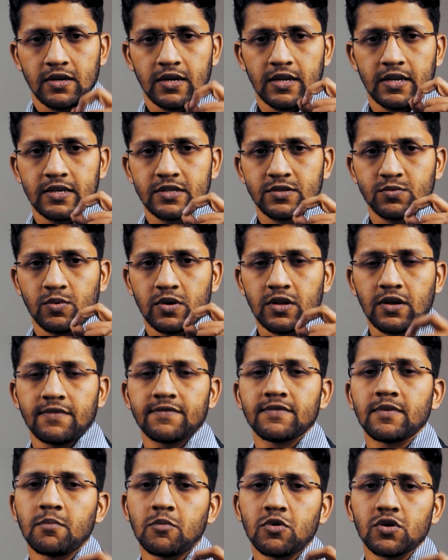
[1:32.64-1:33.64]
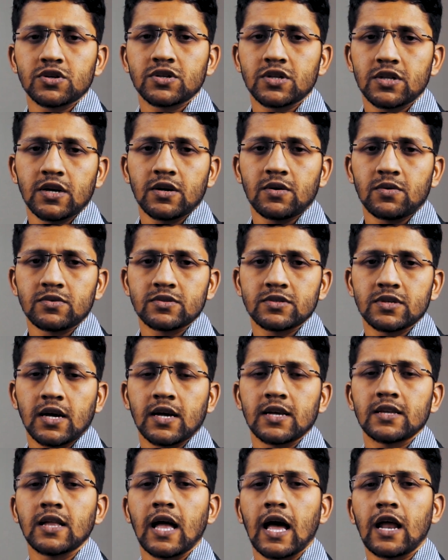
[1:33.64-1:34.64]
It is one of the Moksha Trikon
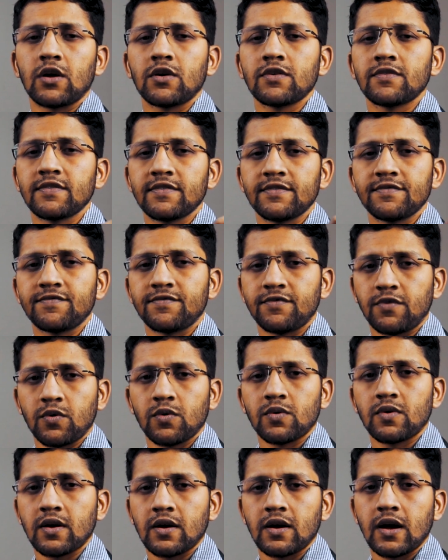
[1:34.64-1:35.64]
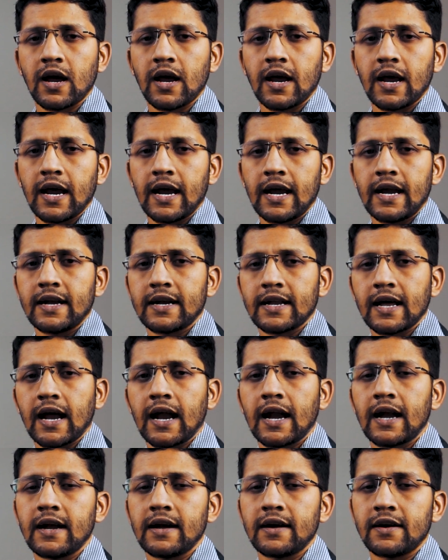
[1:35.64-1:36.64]
sign along with 4, 8
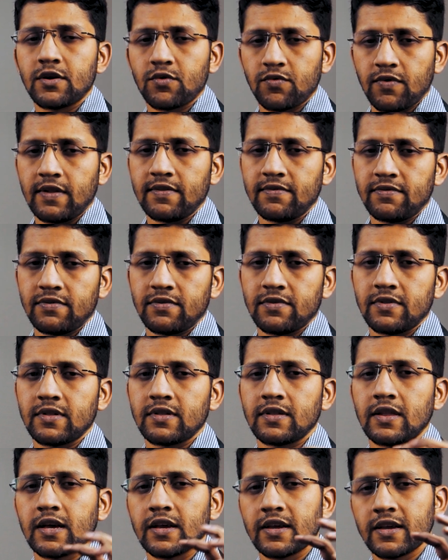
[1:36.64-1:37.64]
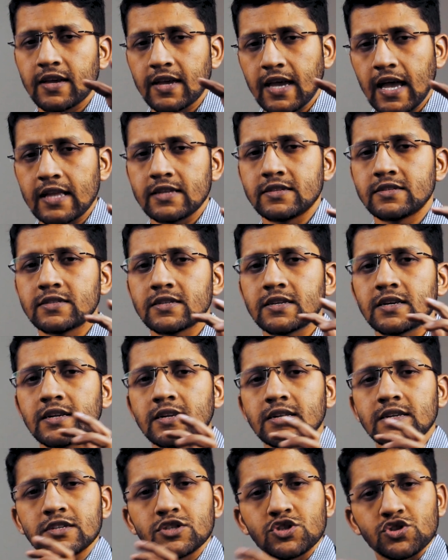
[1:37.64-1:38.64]
and 12, like
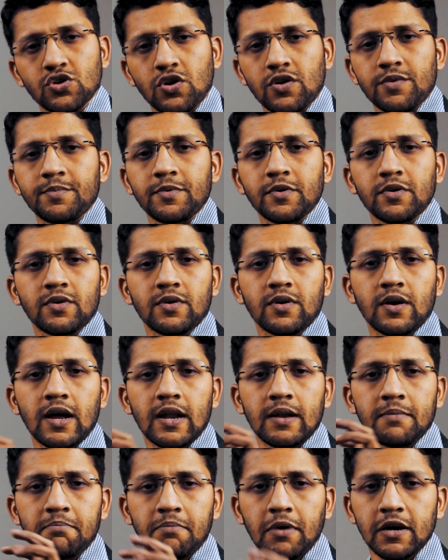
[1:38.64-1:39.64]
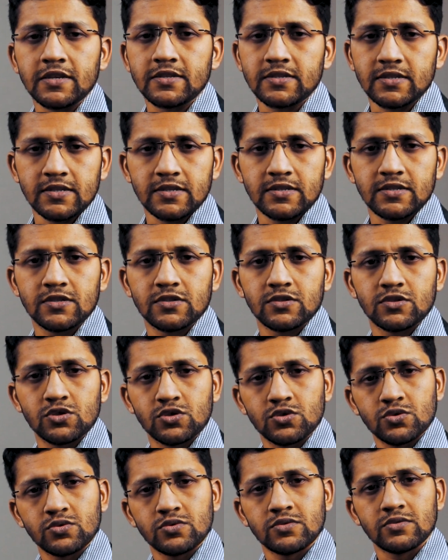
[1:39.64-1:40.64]
Cancer, Scorpio and Pisces.
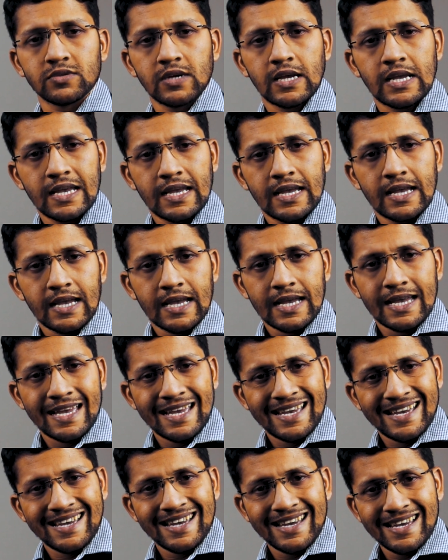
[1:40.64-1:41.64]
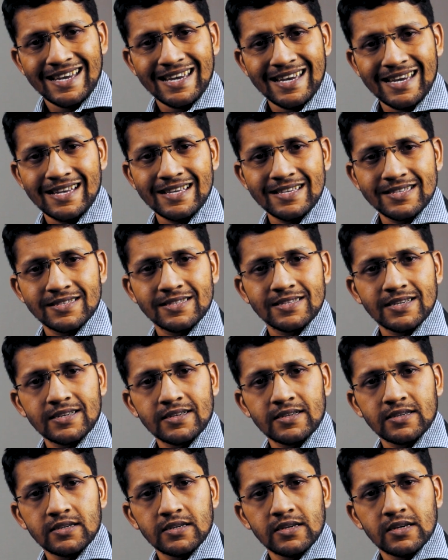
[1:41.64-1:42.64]
So it is
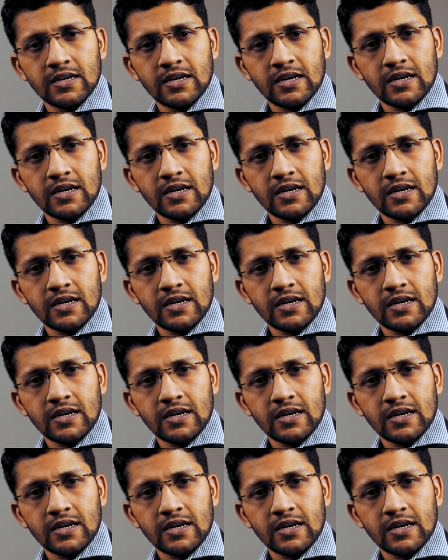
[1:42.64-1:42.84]
the